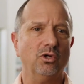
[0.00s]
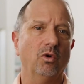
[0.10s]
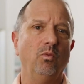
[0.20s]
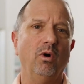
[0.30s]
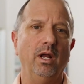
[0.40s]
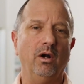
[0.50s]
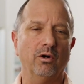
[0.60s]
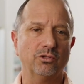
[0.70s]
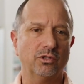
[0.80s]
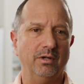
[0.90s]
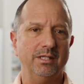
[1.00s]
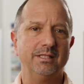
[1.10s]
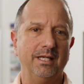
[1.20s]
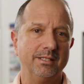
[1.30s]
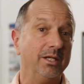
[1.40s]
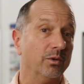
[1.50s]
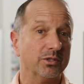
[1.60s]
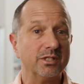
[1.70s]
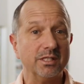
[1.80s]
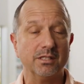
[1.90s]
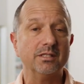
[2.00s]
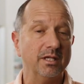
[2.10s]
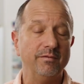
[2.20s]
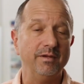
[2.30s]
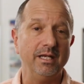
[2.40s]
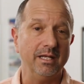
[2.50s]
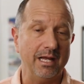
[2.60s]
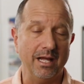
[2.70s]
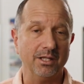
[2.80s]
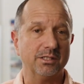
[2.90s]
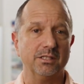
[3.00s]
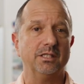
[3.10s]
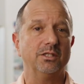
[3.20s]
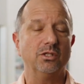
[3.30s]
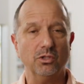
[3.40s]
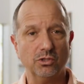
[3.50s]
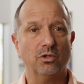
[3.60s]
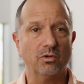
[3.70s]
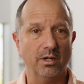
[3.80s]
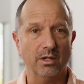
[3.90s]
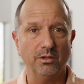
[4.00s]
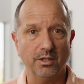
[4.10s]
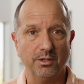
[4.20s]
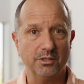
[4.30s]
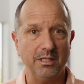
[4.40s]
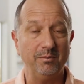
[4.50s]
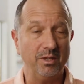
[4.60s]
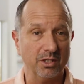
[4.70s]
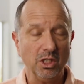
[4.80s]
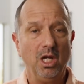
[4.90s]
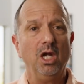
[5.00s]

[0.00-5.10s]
are what are stress testing or sensitivity analysis that's also critical to understand, because